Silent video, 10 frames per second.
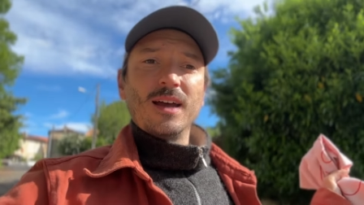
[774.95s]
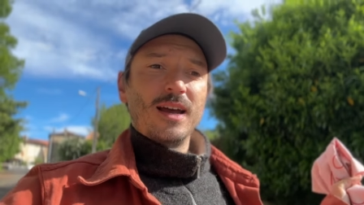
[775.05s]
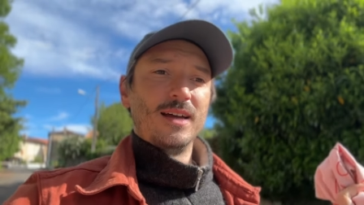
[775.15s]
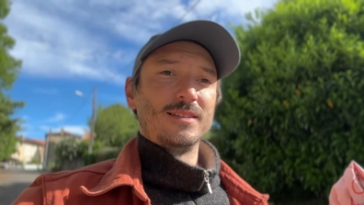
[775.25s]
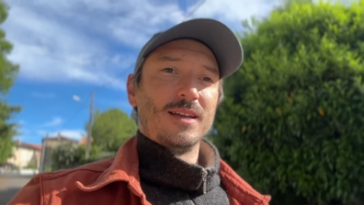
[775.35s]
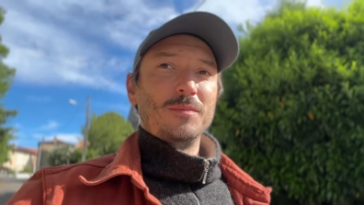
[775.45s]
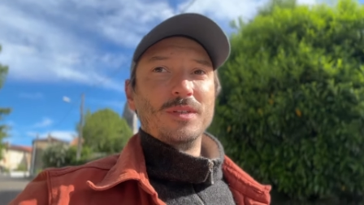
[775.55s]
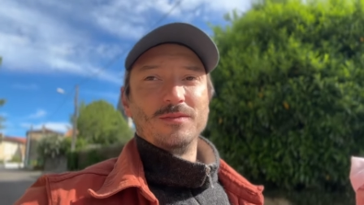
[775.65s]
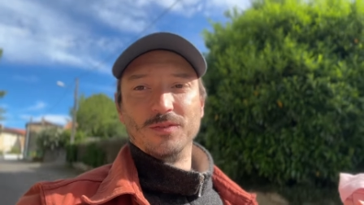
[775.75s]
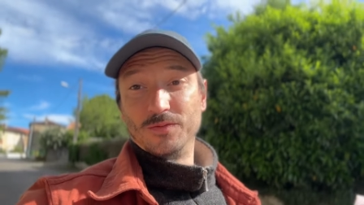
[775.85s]
And I mean,
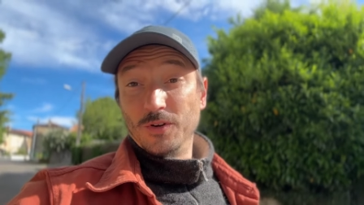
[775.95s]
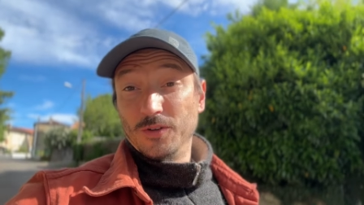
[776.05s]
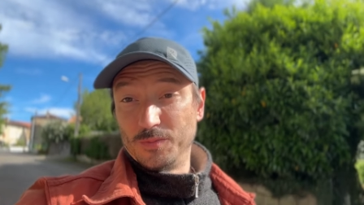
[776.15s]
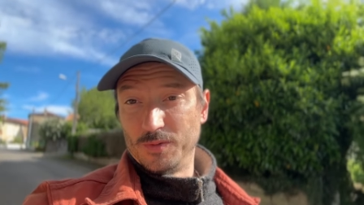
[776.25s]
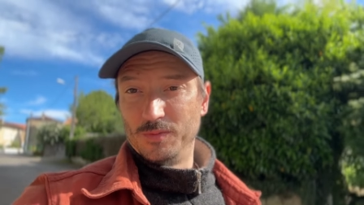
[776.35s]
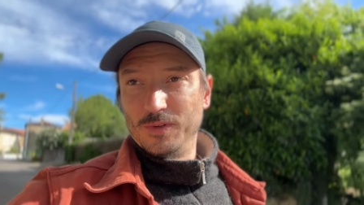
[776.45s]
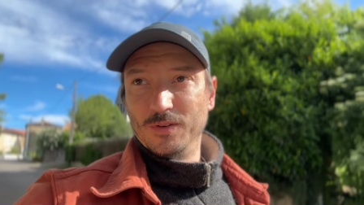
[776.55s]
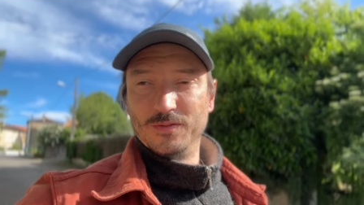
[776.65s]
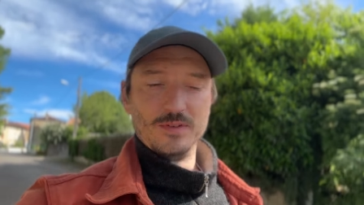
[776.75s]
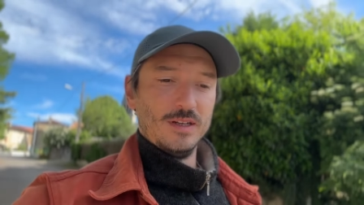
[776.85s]
you've heard probably
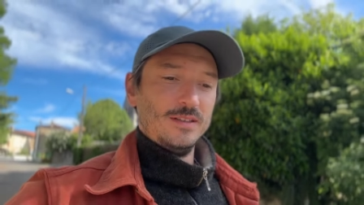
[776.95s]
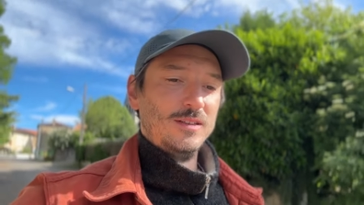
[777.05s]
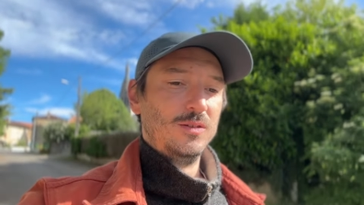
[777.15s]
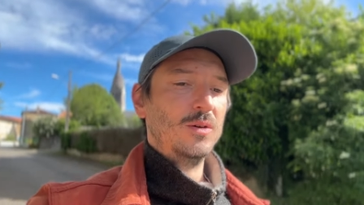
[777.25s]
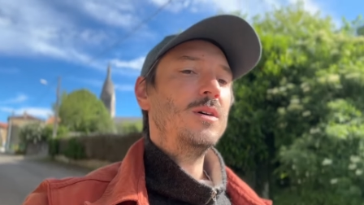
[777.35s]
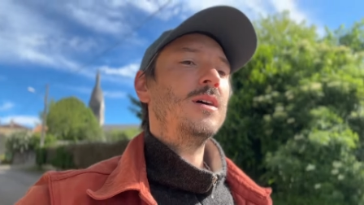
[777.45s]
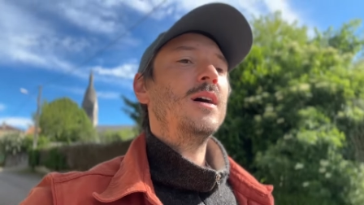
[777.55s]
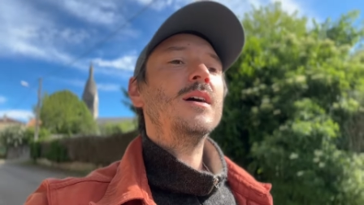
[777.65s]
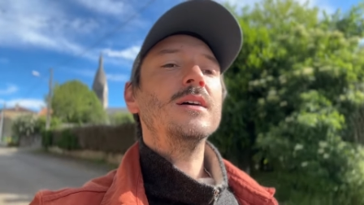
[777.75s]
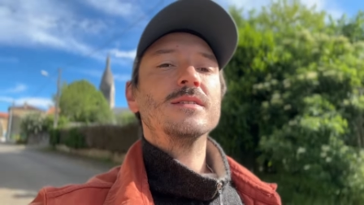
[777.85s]
of El Nino.
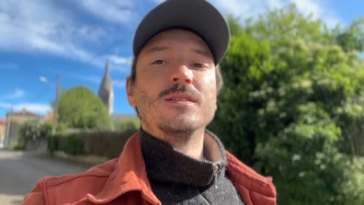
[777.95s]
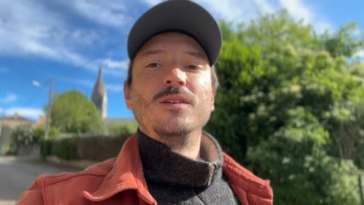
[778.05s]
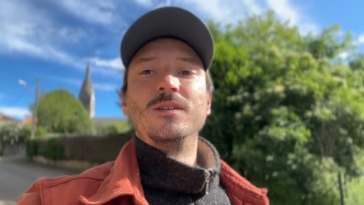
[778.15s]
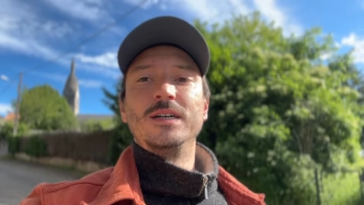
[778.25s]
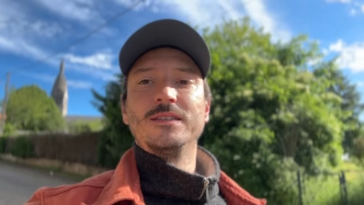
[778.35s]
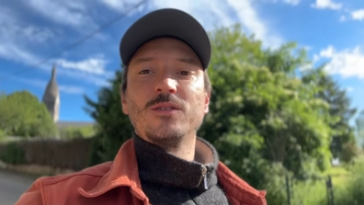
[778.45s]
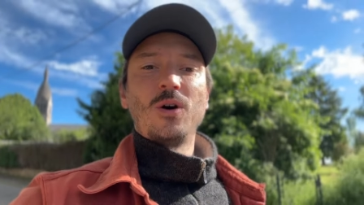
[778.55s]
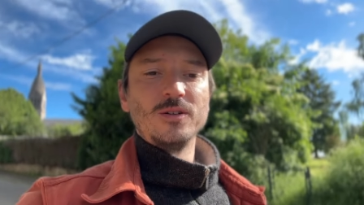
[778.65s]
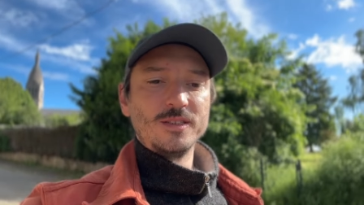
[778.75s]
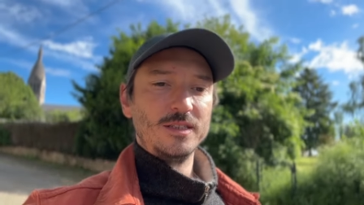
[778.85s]
So it's
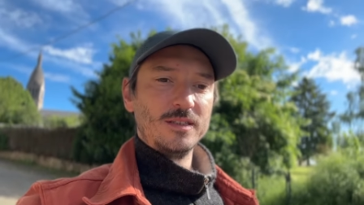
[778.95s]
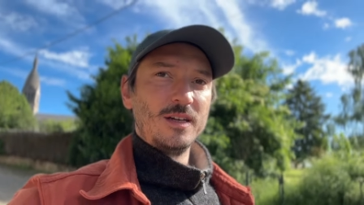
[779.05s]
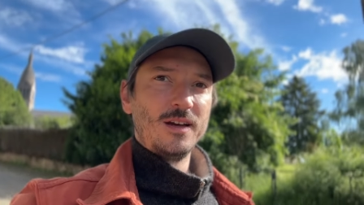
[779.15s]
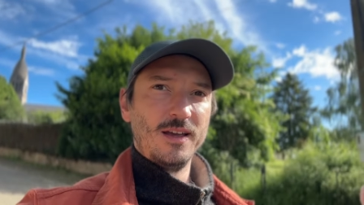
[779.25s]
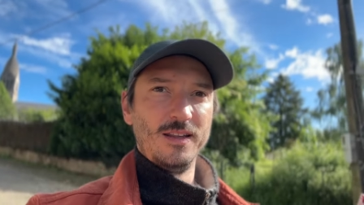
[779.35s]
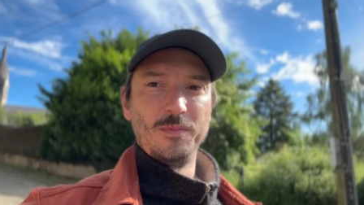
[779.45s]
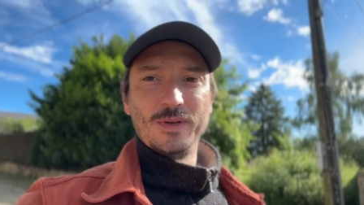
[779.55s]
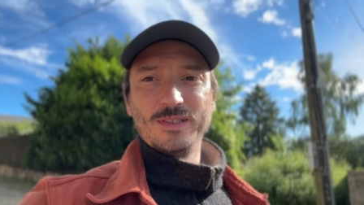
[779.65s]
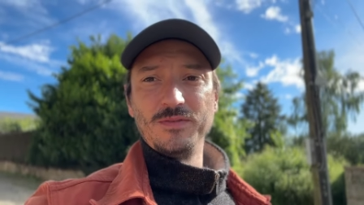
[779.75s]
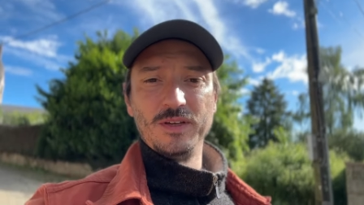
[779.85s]
causing in the
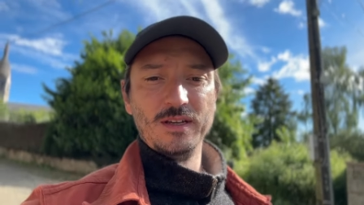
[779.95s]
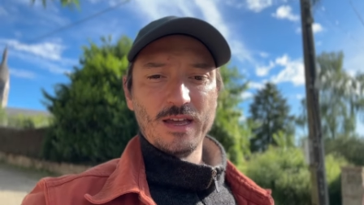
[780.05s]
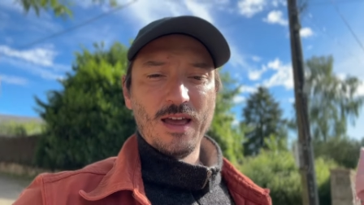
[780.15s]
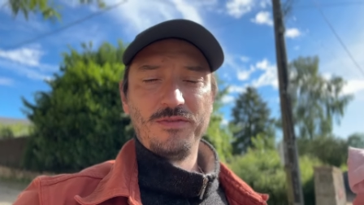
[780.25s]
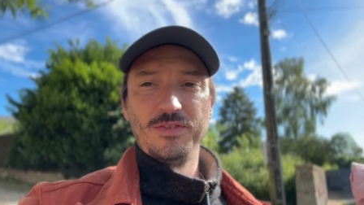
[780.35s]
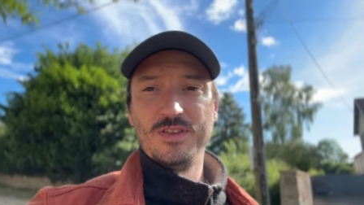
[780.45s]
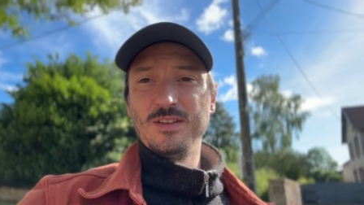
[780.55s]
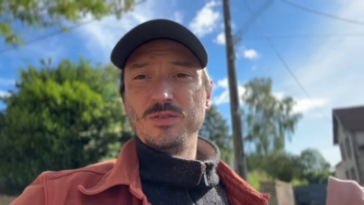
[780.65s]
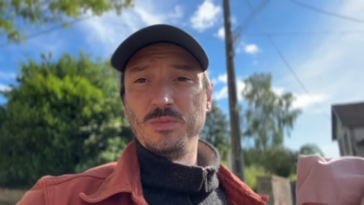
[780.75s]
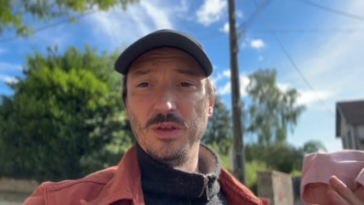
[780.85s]
Pacific everything
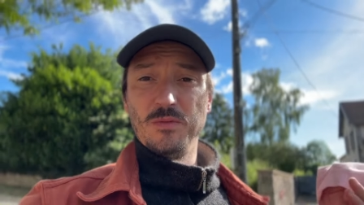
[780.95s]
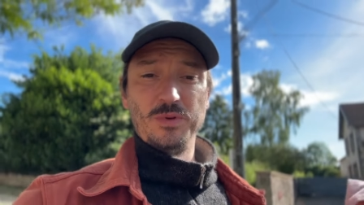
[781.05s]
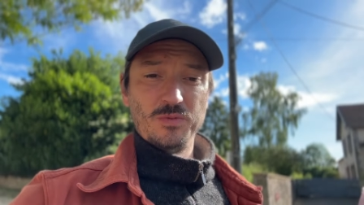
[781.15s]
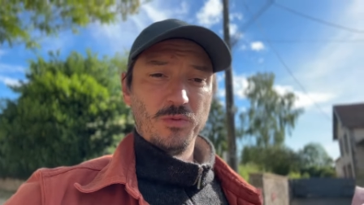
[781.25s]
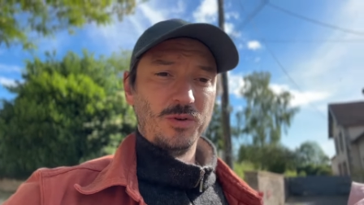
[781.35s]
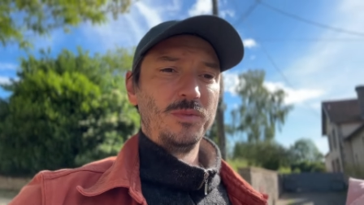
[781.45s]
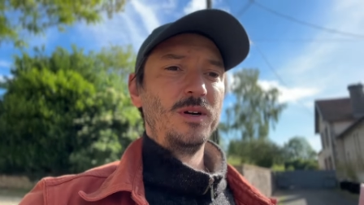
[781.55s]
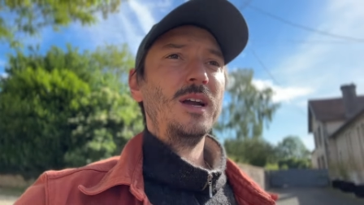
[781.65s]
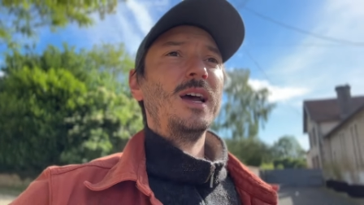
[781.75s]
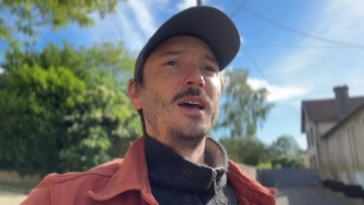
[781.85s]
to be a bit warmer,
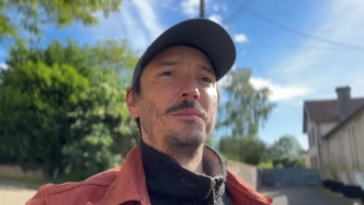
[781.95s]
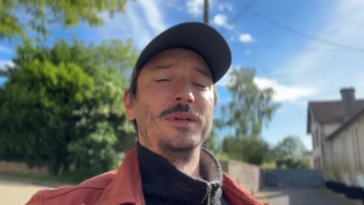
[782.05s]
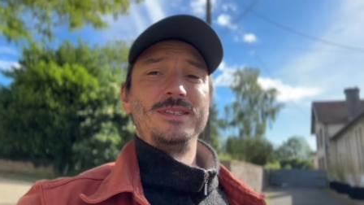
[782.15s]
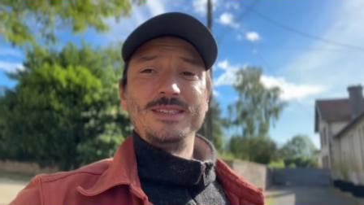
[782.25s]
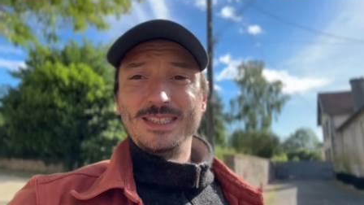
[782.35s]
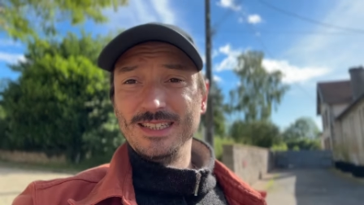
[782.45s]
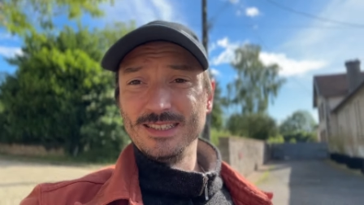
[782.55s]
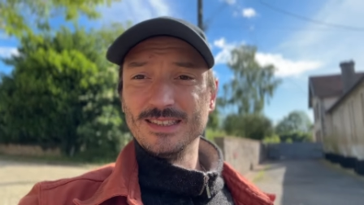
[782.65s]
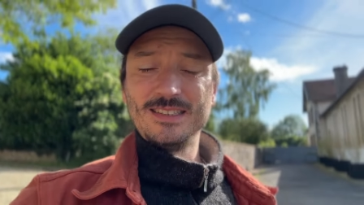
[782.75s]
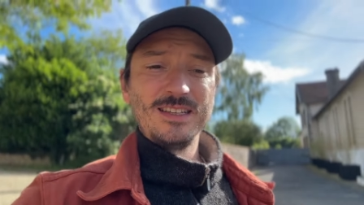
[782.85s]
but
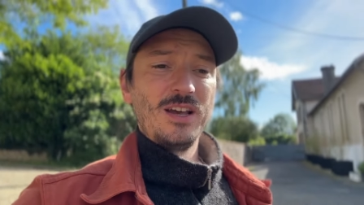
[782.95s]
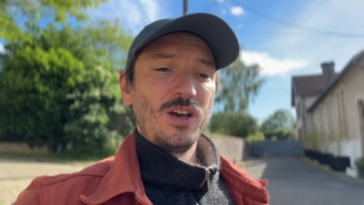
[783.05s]
this